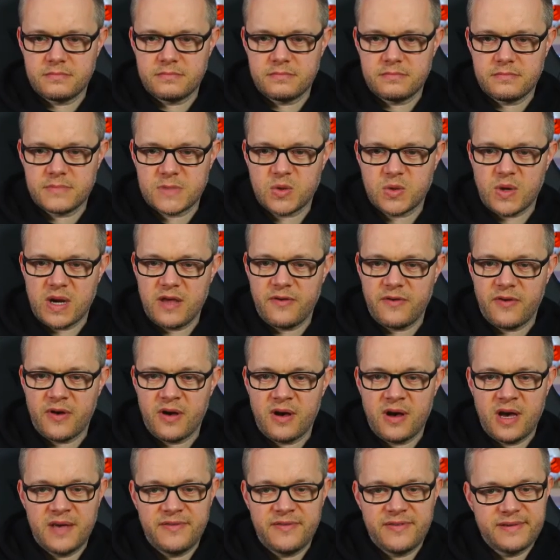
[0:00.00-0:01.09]

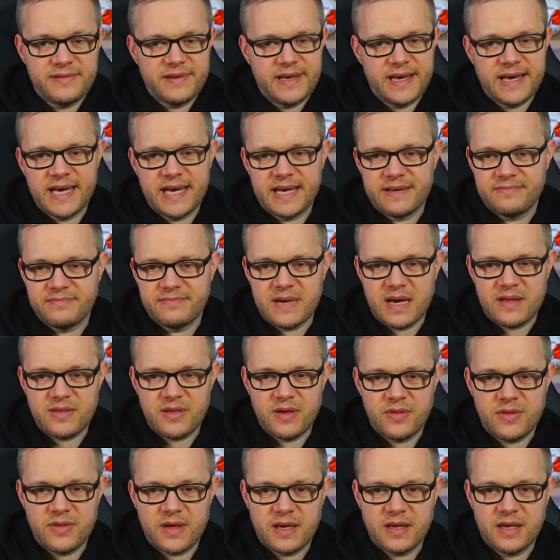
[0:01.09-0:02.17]
twenty-five. Yeah, Matthew,
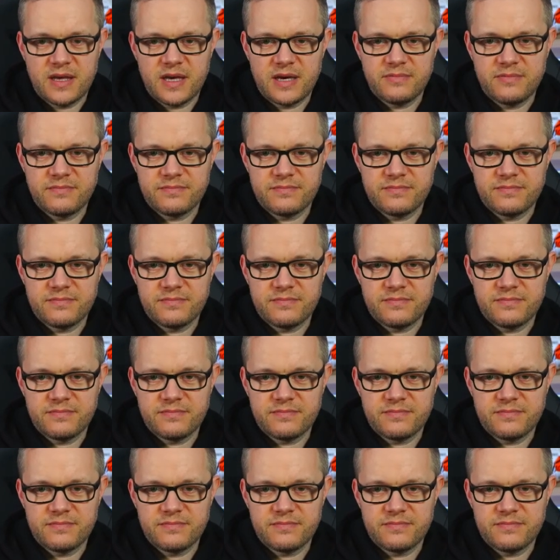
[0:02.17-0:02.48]
thank you.